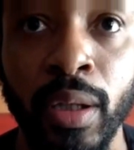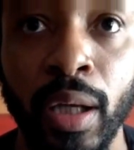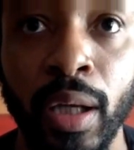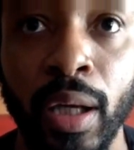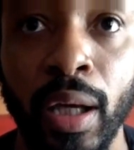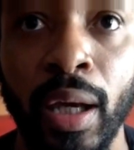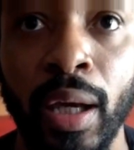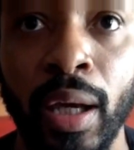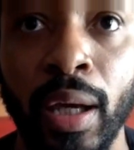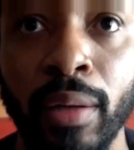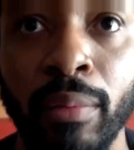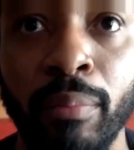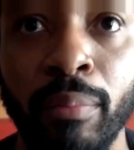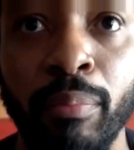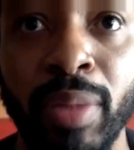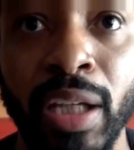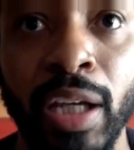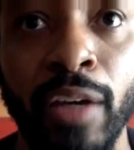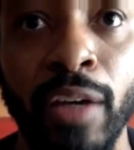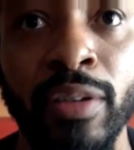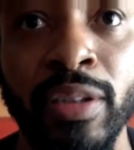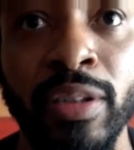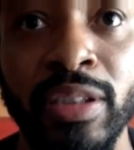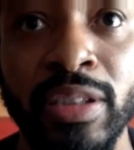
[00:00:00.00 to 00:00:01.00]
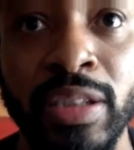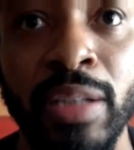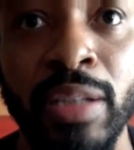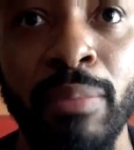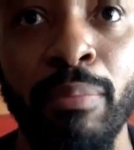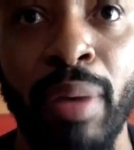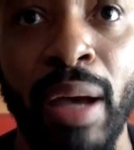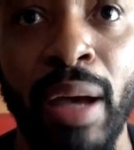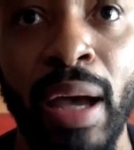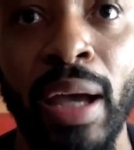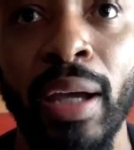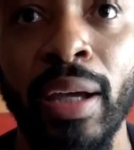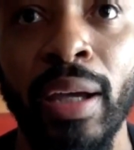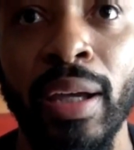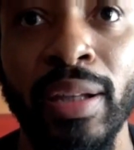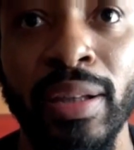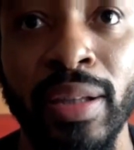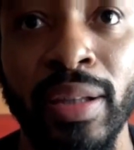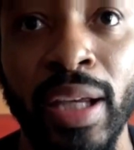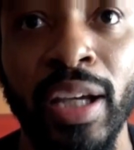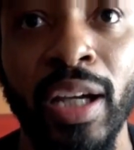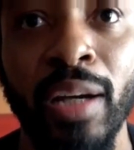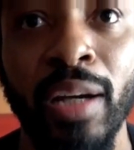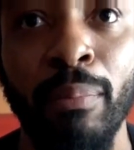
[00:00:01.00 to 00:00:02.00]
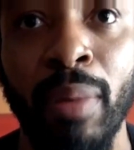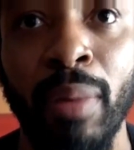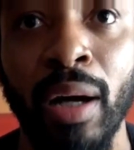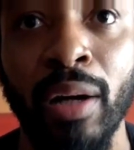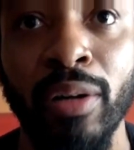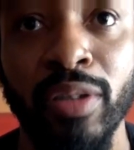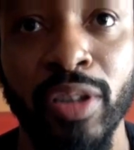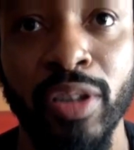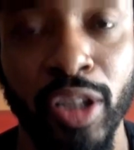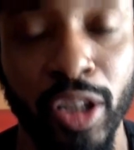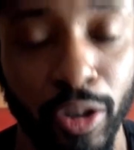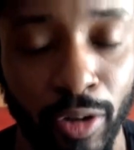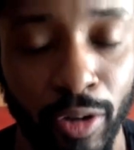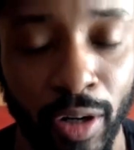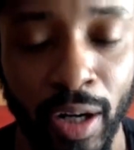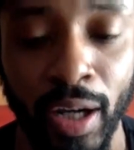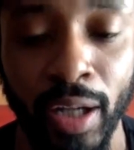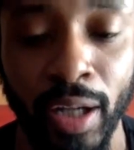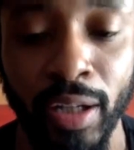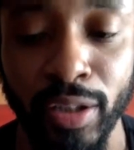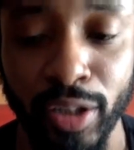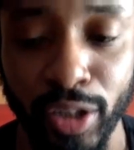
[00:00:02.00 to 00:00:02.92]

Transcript: and be able to sit back and think about the grind and